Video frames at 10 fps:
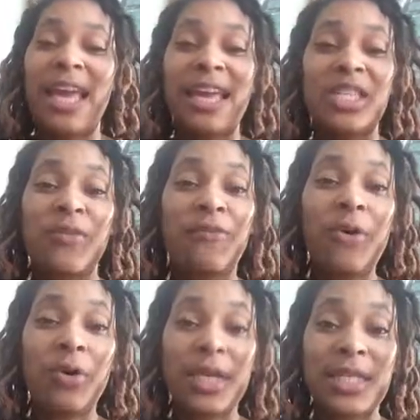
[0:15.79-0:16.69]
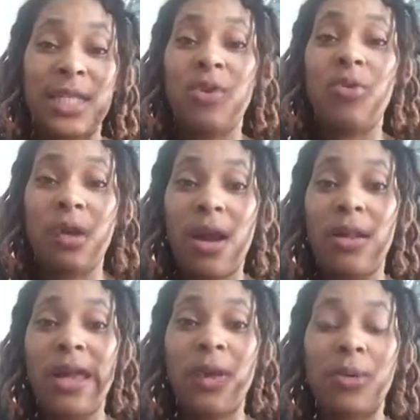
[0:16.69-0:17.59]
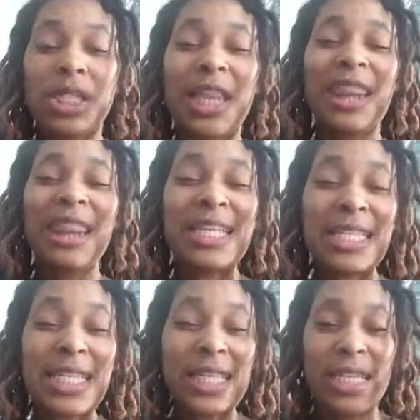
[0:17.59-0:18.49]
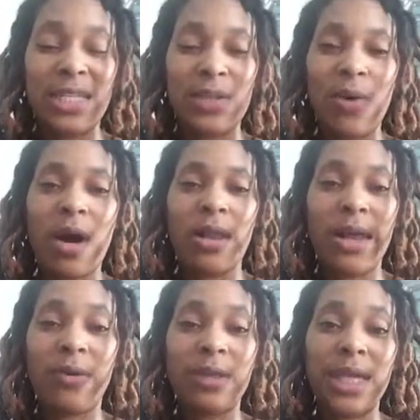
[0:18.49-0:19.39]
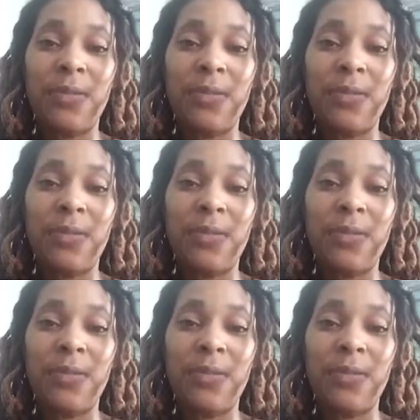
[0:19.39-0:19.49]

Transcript: is focusing on our language, listening to our language.